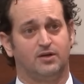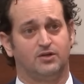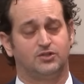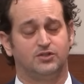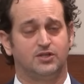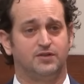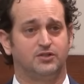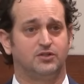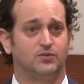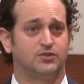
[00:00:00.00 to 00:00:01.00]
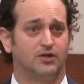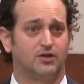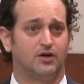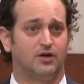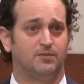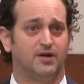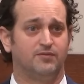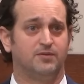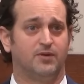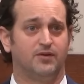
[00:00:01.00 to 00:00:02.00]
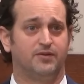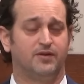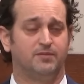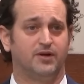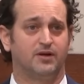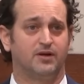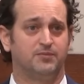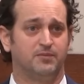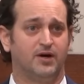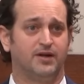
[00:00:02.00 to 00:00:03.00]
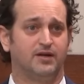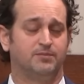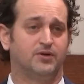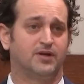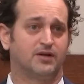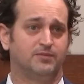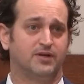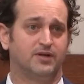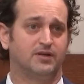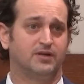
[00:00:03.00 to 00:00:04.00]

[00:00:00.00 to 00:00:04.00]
She said that she was going to come every month and pick up the money and protect me.